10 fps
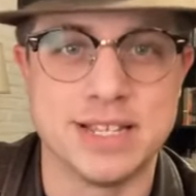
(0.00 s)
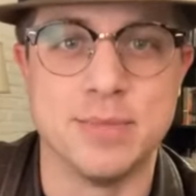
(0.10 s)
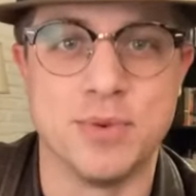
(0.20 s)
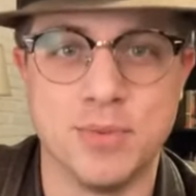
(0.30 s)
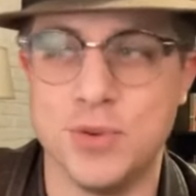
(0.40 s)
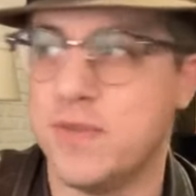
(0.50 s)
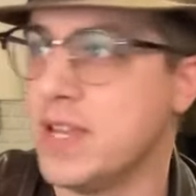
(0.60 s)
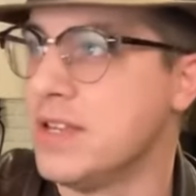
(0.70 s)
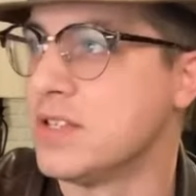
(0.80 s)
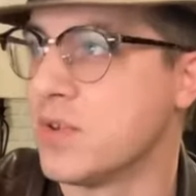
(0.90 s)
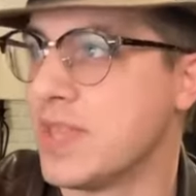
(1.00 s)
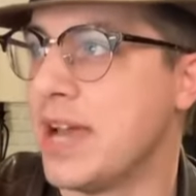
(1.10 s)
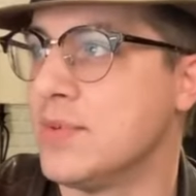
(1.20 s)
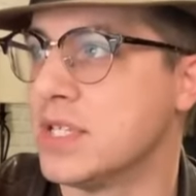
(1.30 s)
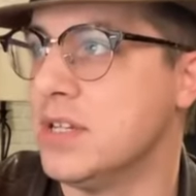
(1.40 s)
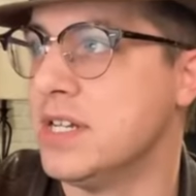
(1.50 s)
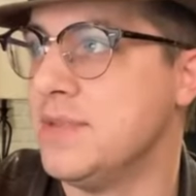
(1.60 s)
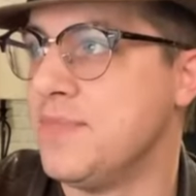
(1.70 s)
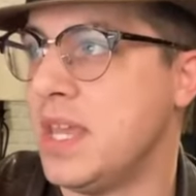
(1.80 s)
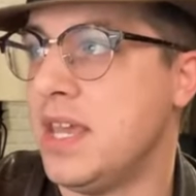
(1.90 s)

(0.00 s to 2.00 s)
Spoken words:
simple movie. So that was good.